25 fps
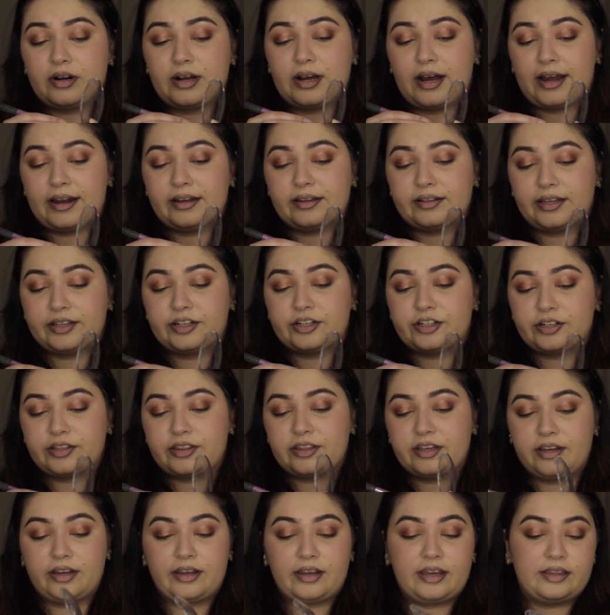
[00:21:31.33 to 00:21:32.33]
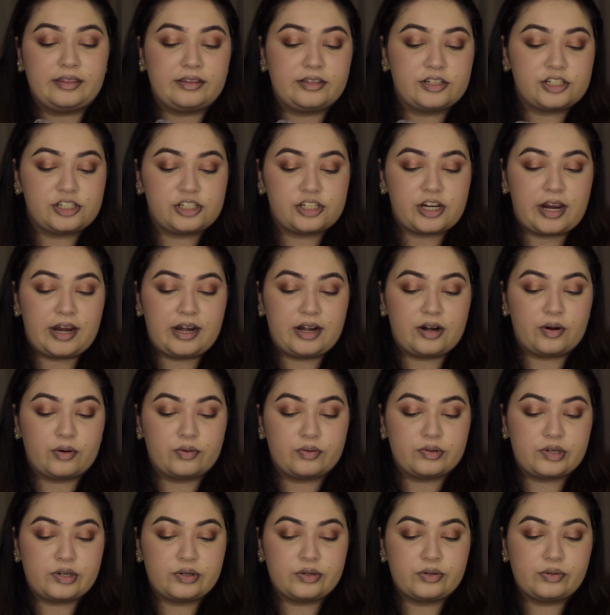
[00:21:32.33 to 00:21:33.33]
highlighter thing in the shade
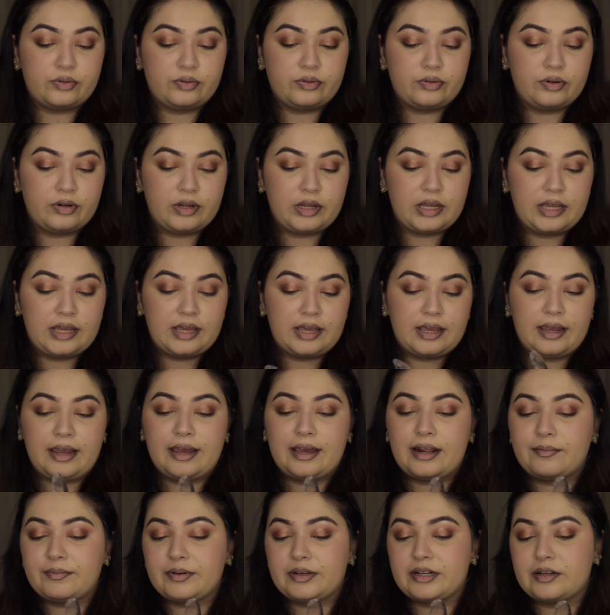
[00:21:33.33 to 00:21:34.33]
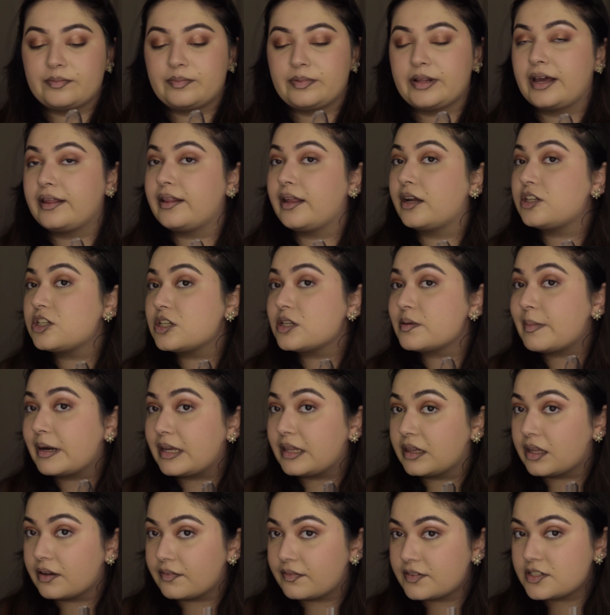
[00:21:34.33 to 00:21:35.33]
02, and I'm gonna apply that to my
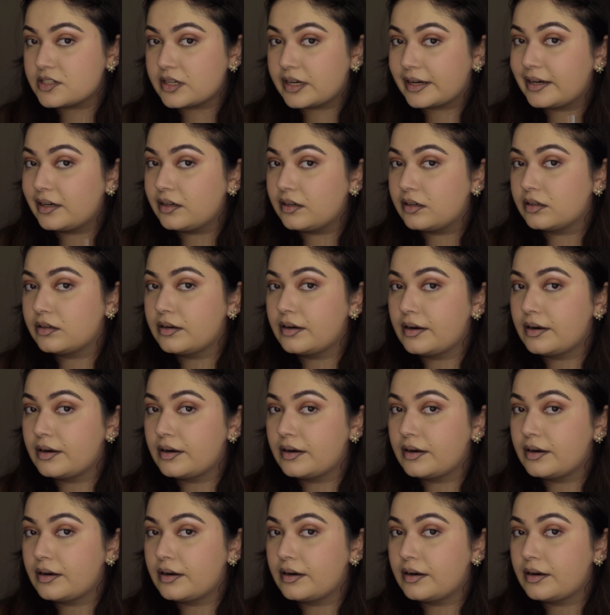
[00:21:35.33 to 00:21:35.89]
left side.